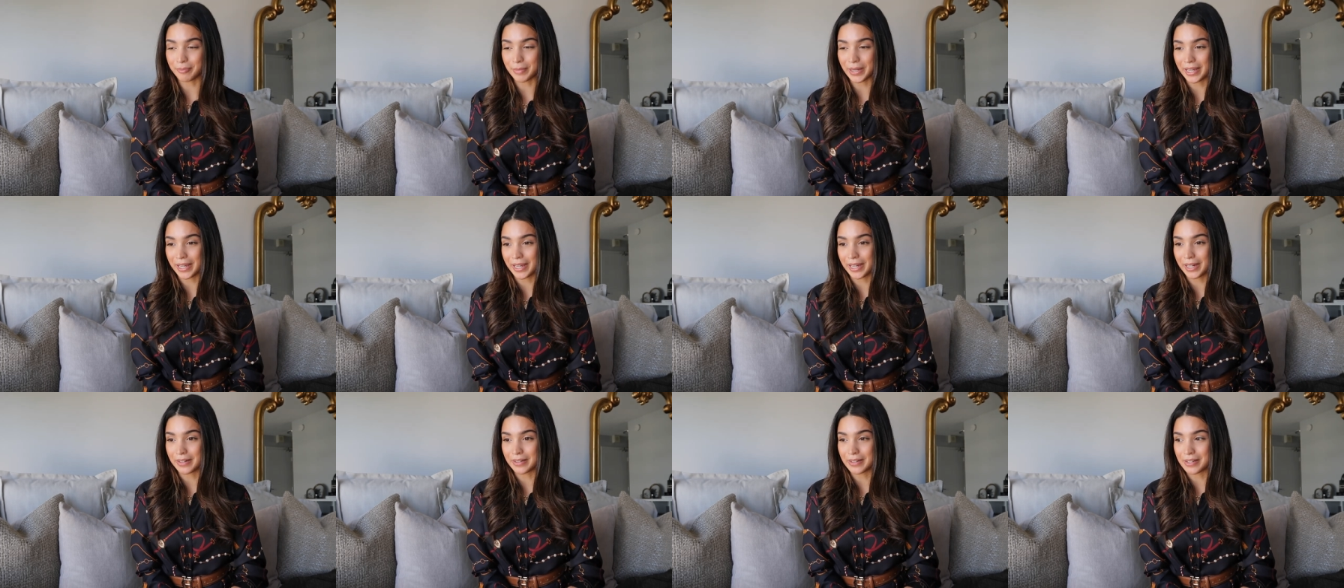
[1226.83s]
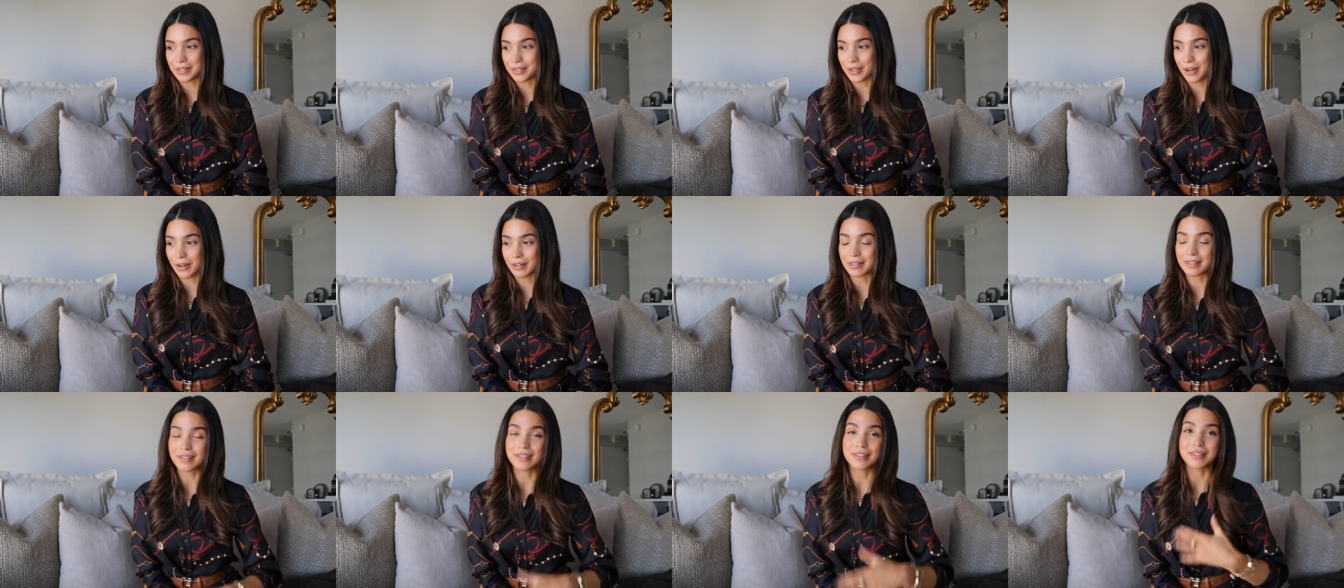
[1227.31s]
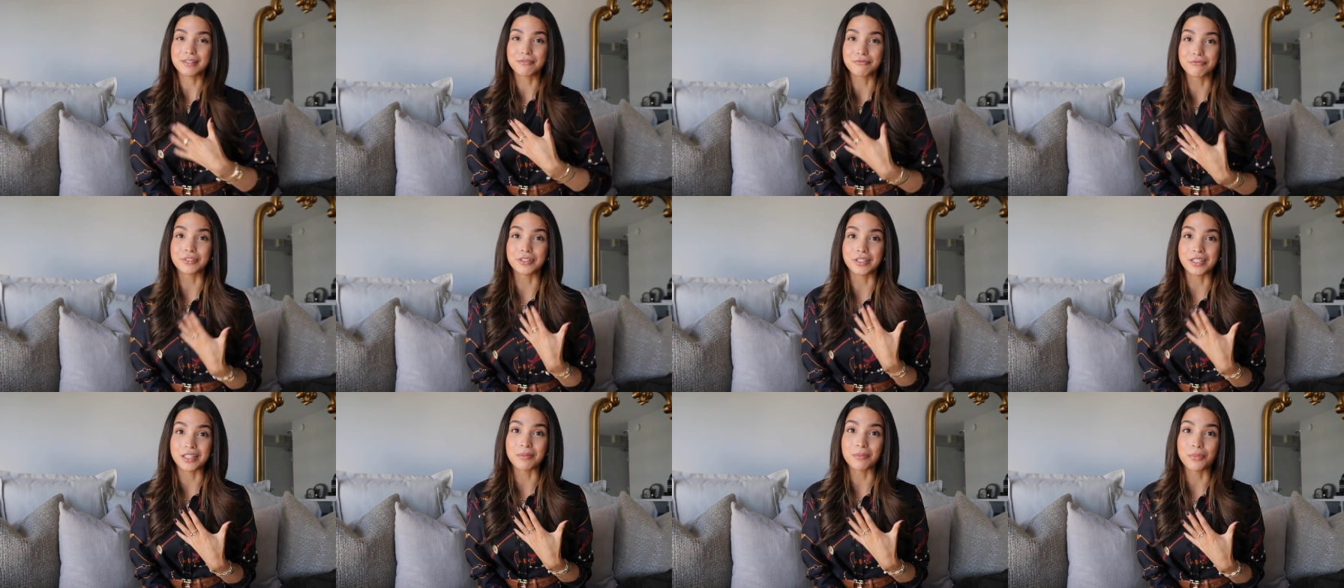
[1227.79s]
My hair is honestly
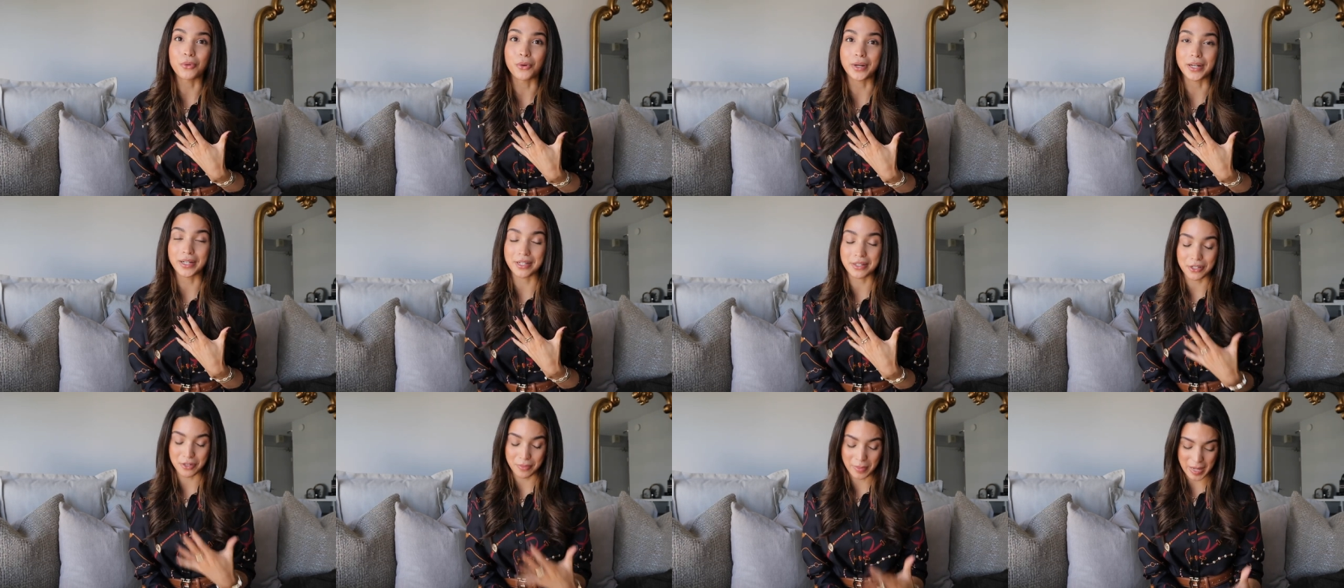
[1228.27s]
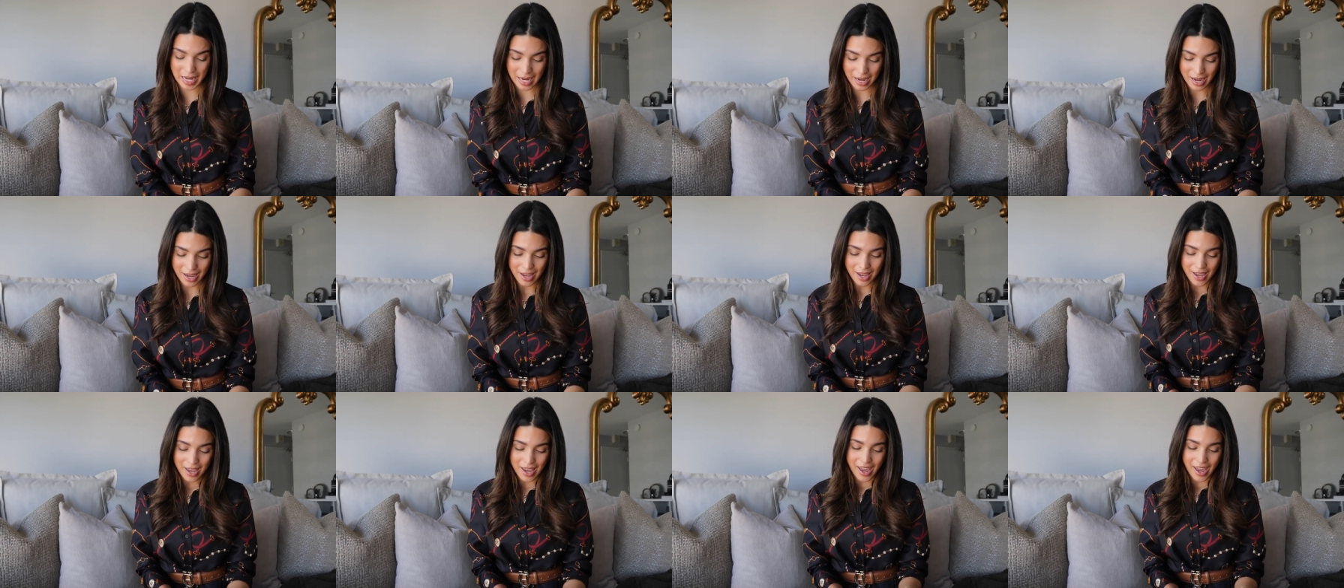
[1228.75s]
really important to me.